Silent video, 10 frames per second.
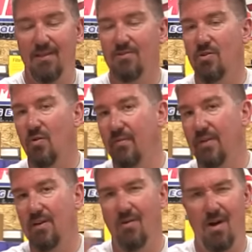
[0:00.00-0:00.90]
There's a whole
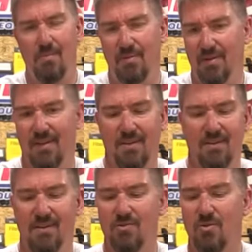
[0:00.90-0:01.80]
video. I'll put a link
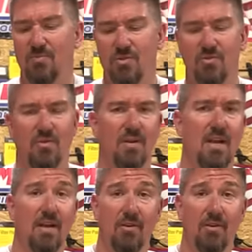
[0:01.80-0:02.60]
in the description to it.